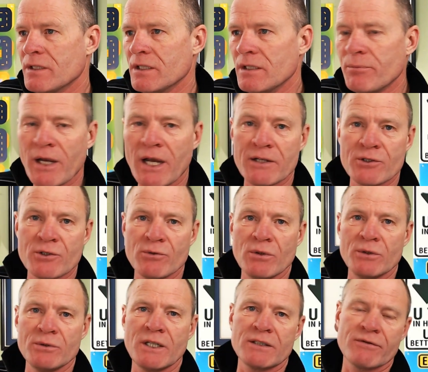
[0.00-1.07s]
the Pass Your
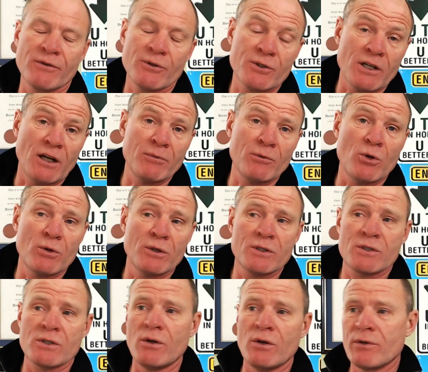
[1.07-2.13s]
Road Test First Time
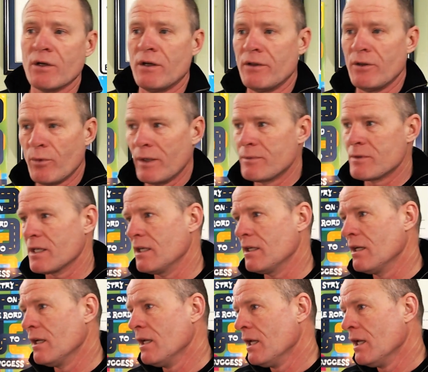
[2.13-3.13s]
course over on the website.